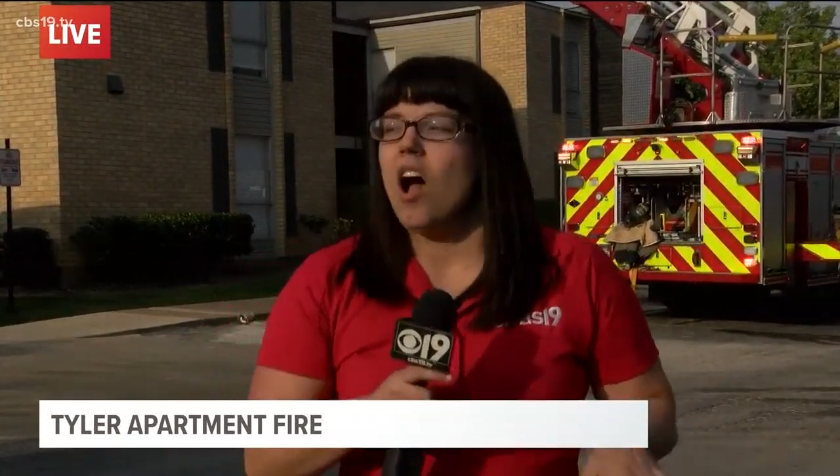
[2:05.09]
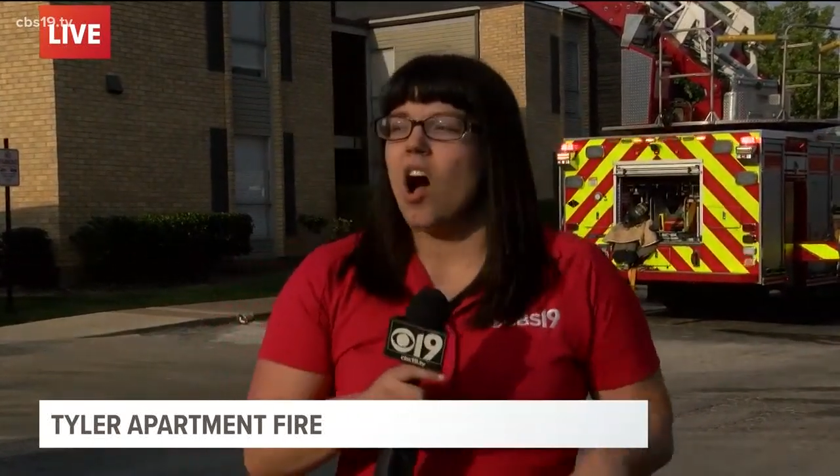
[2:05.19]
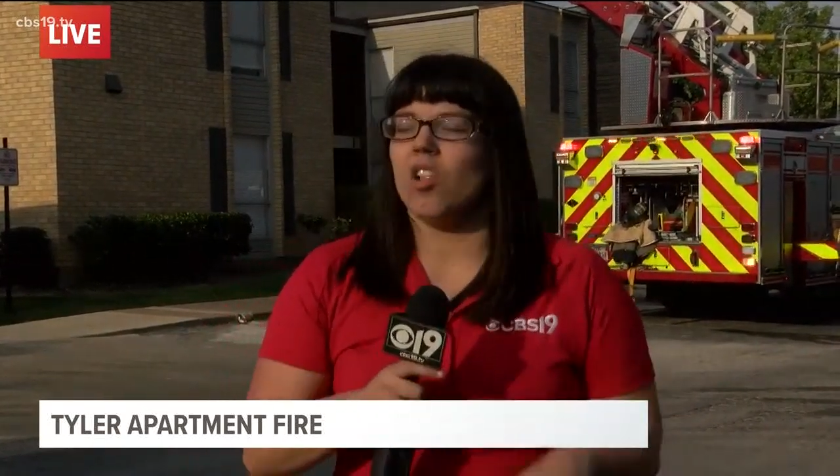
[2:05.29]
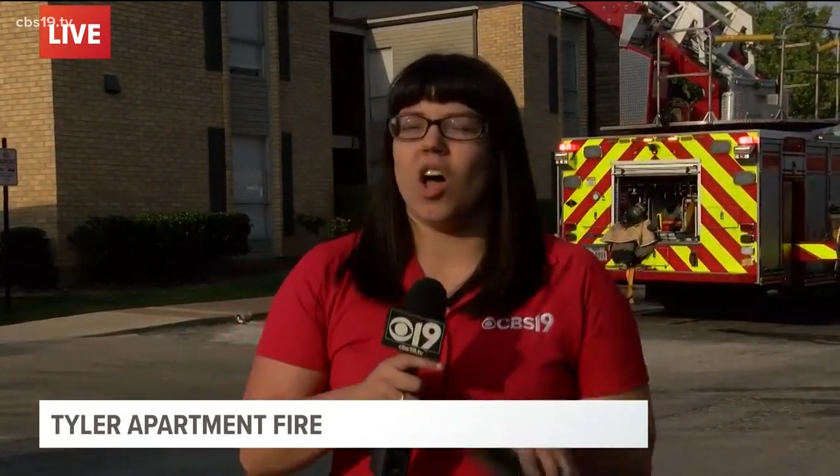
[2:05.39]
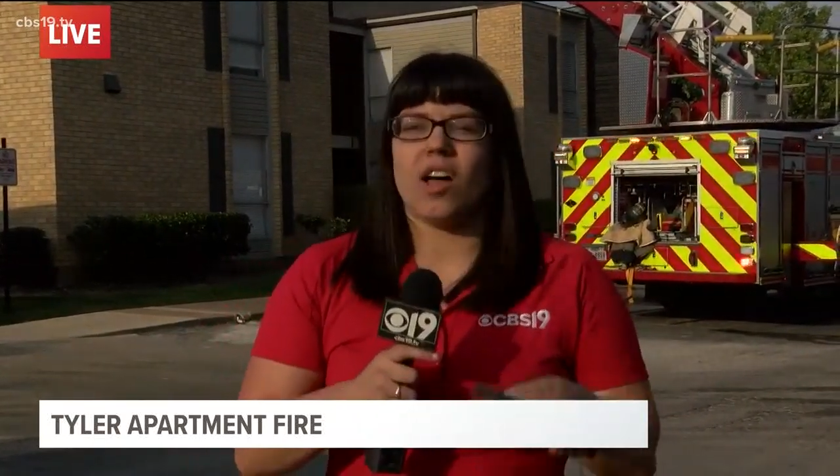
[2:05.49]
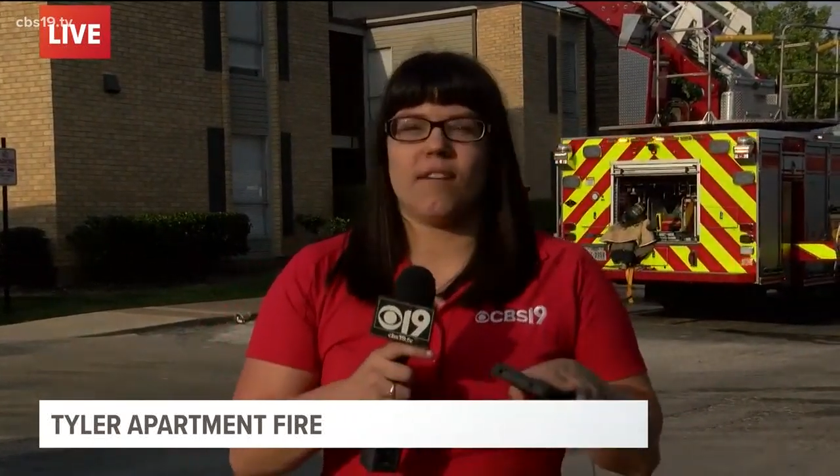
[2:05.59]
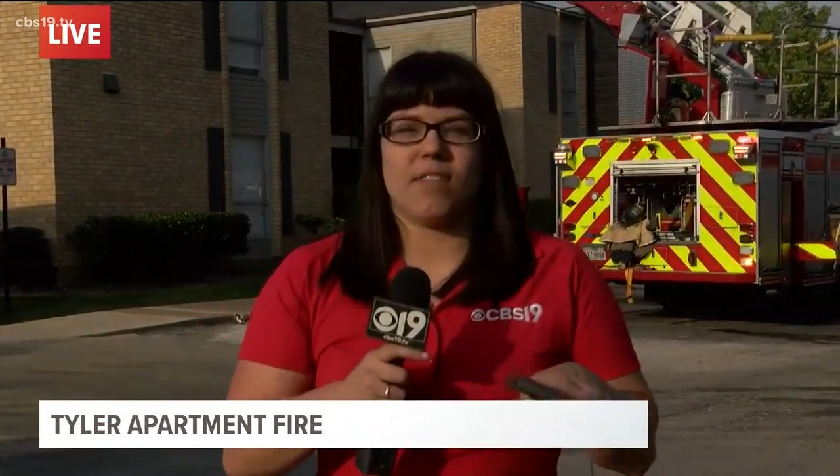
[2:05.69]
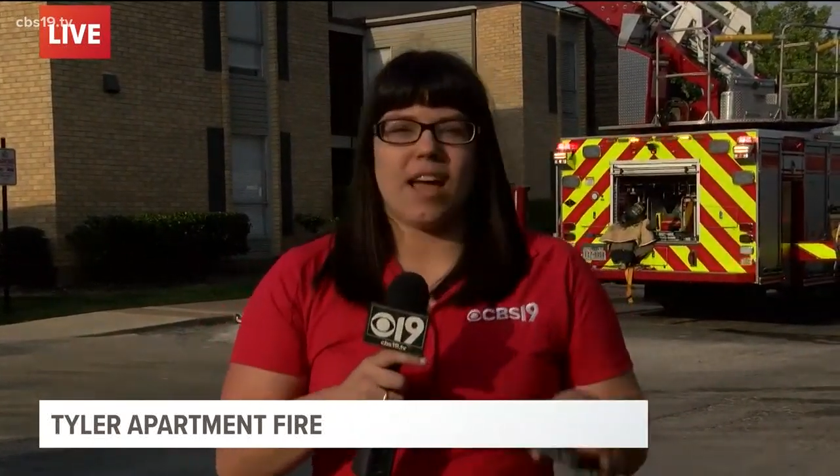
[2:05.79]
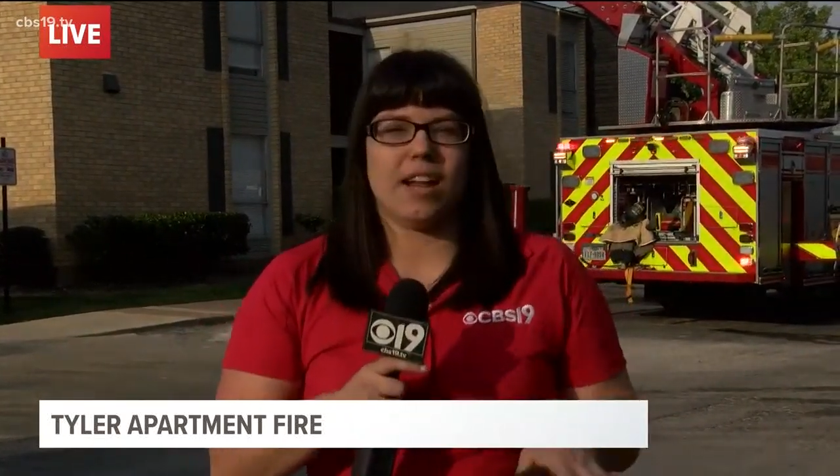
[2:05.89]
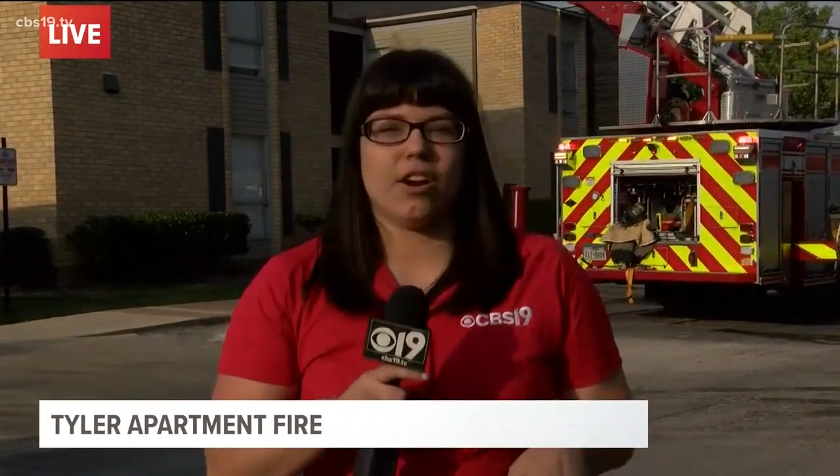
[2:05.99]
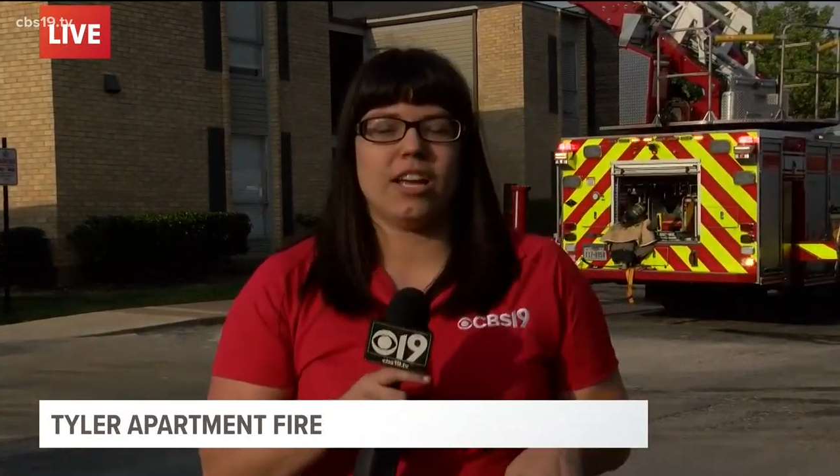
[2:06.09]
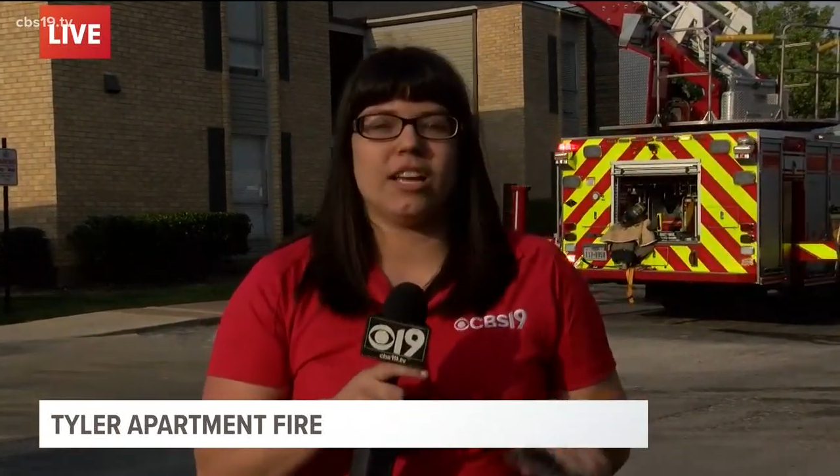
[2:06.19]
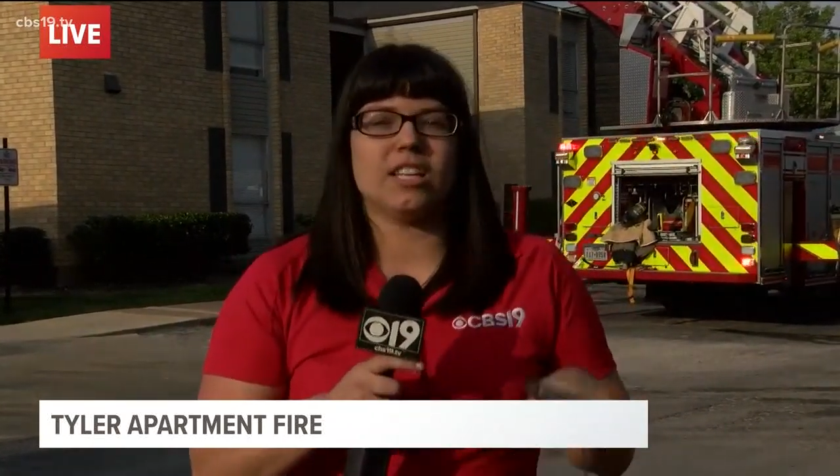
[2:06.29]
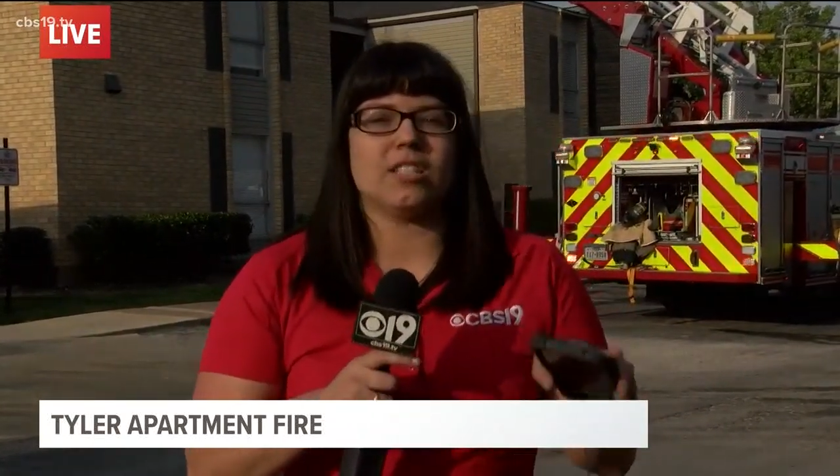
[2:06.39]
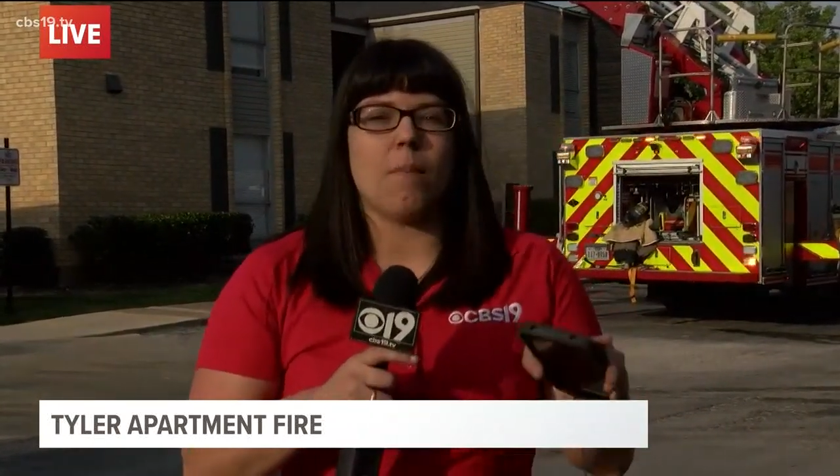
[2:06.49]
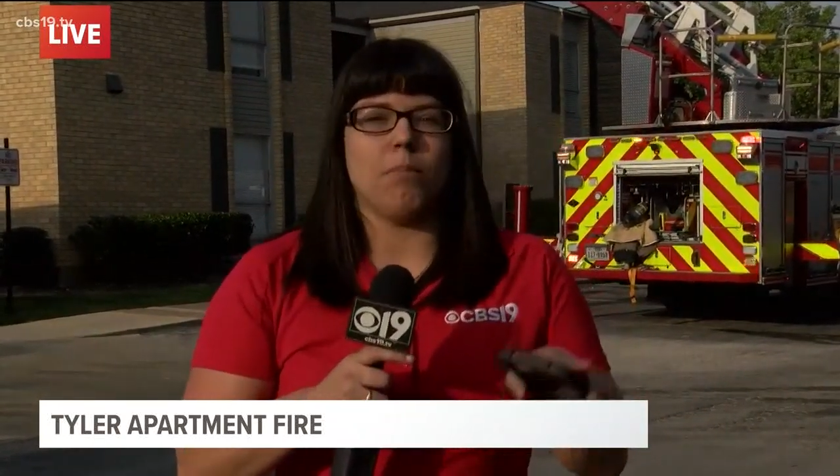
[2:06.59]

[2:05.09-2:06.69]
a lot of that area is